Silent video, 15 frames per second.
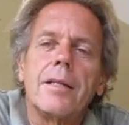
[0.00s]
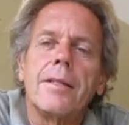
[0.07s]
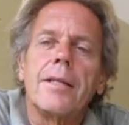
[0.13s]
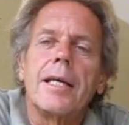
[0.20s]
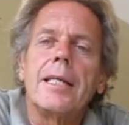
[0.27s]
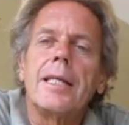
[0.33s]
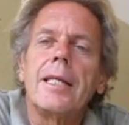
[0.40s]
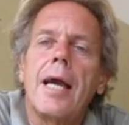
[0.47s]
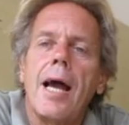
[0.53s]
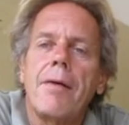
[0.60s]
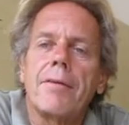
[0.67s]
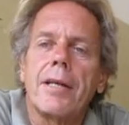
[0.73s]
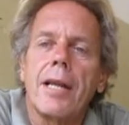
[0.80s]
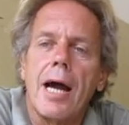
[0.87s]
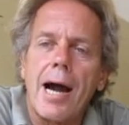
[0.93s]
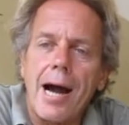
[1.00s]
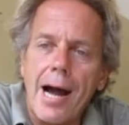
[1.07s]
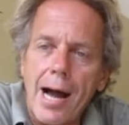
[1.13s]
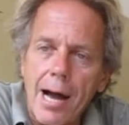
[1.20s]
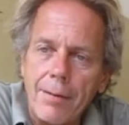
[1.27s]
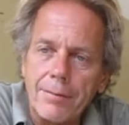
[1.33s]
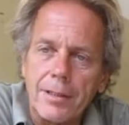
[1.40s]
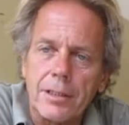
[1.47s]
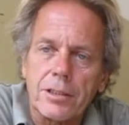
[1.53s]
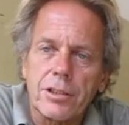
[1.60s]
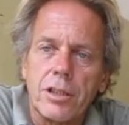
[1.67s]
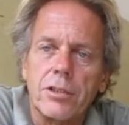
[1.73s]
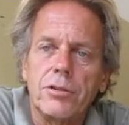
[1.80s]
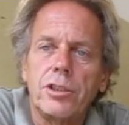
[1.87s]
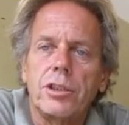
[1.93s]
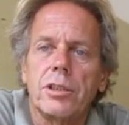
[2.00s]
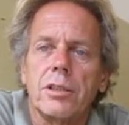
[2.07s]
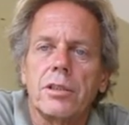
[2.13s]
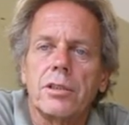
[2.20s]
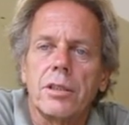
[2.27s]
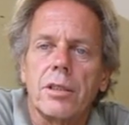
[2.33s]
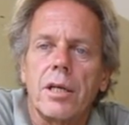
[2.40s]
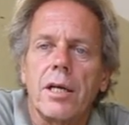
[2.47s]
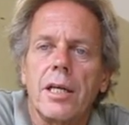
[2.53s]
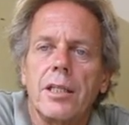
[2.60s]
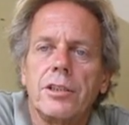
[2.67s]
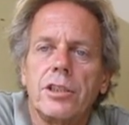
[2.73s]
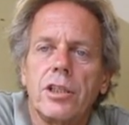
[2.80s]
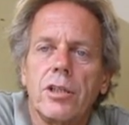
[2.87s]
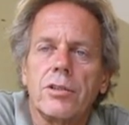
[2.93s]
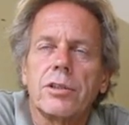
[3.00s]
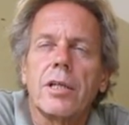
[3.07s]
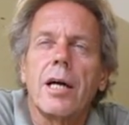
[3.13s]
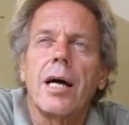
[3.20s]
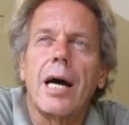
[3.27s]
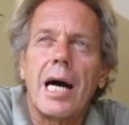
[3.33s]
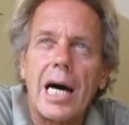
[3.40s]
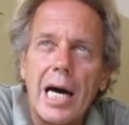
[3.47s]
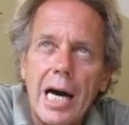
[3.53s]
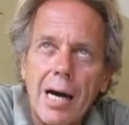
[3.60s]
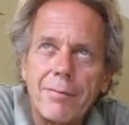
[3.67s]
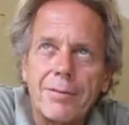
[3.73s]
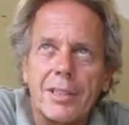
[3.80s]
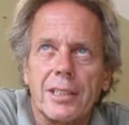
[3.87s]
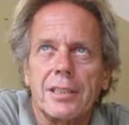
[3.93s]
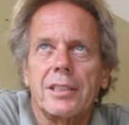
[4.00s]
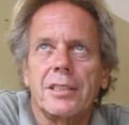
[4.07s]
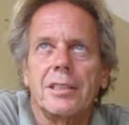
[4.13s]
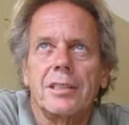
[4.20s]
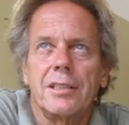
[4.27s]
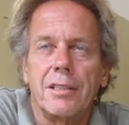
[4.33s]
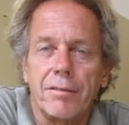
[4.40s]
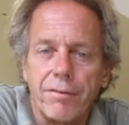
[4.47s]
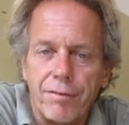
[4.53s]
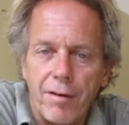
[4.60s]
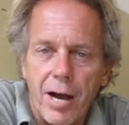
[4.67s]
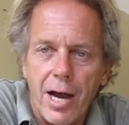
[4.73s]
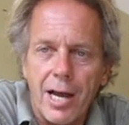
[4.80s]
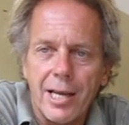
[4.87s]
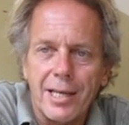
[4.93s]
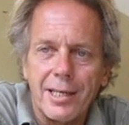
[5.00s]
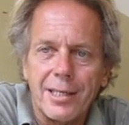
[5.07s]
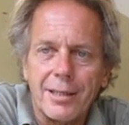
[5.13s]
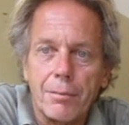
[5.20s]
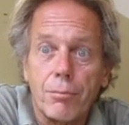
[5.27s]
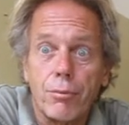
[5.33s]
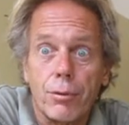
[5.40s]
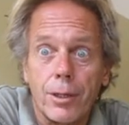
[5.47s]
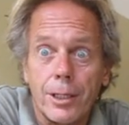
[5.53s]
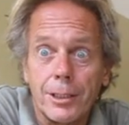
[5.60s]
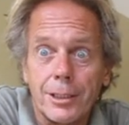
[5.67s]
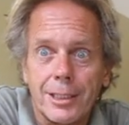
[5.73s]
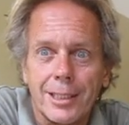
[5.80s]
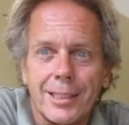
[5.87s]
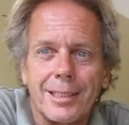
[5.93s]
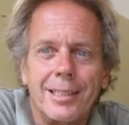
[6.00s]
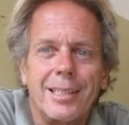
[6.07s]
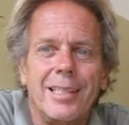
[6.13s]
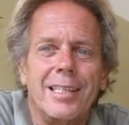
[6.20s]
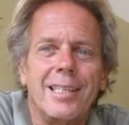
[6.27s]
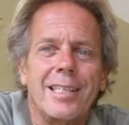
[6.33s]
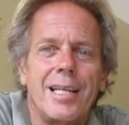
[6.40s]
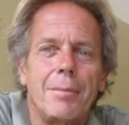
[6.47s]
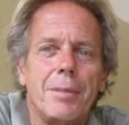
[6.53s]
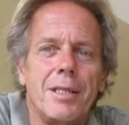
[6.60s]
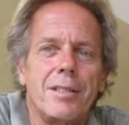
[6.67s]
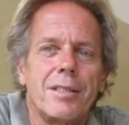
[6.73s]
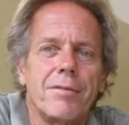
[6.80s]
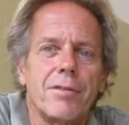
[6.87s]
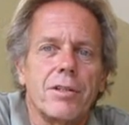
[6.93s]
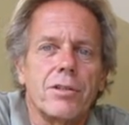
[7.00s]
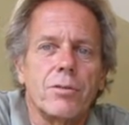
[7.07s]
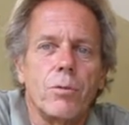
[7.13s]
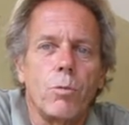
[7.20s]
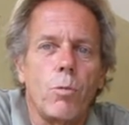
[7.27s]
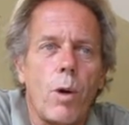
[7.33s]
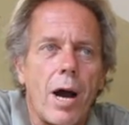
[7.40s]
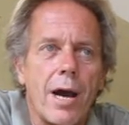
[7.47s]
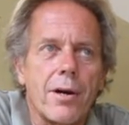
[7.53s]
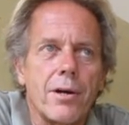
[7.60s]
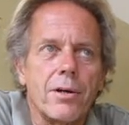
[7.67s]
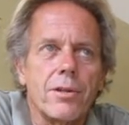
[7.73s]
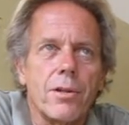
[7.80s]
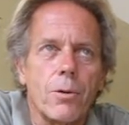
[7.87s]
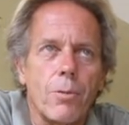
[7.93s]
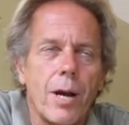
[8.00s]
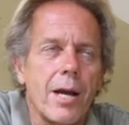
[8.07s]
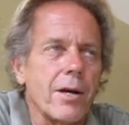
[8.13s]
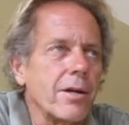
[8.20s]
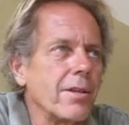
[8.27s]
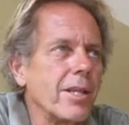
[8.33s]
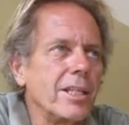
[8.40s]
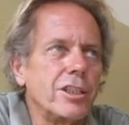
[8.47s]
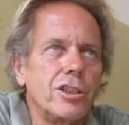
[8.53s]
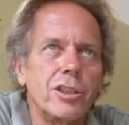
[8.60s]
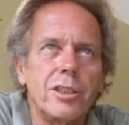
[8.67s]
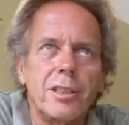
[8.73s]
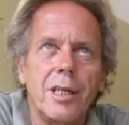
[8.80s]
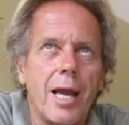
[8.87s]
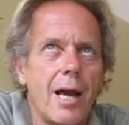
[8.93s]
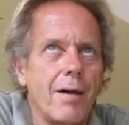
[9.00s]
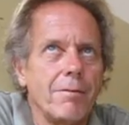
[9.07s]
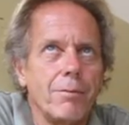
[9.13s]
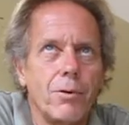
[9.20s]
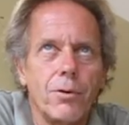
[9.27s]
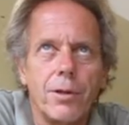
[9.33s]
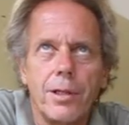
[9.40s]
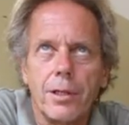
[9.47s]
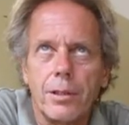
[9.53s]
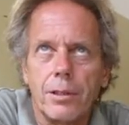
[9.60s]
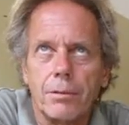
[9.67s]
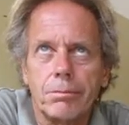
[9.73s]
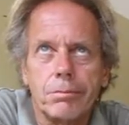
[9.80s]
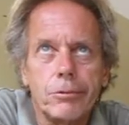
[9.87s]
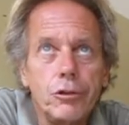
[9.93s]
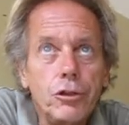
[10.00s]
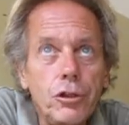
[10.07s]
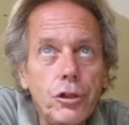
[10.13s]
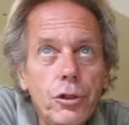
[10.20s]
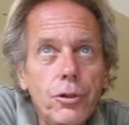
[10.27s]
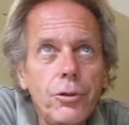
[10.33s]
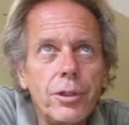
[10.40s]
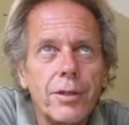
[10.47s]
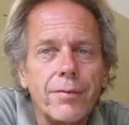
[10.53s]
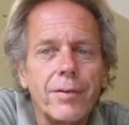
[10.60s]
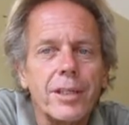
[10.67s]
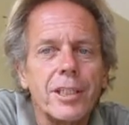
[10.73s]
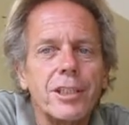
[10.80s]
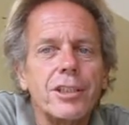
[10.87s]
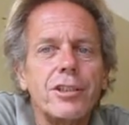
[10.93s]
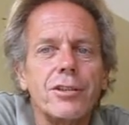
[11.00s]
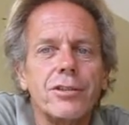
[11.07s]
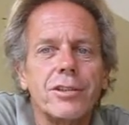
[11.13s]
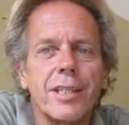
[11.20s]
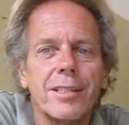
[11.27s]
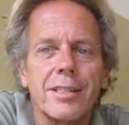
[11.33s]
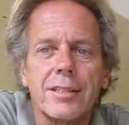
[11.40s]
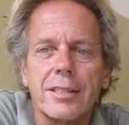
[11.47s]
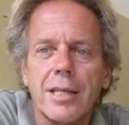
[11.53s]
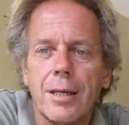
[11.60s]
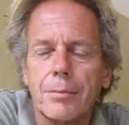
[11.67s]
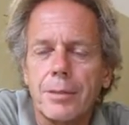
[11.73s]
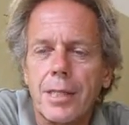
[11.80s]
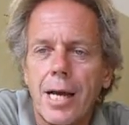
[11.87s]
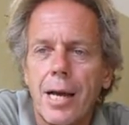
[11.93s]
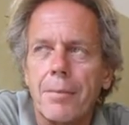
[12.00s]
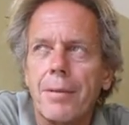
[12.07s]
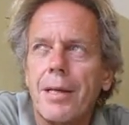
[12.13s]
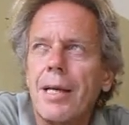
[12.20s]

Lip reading: They need to have an obvious solution to NGOs. Obvious, defined project. That means if there's water, they're water. They shouldn't have more than 2 different issues at the same time.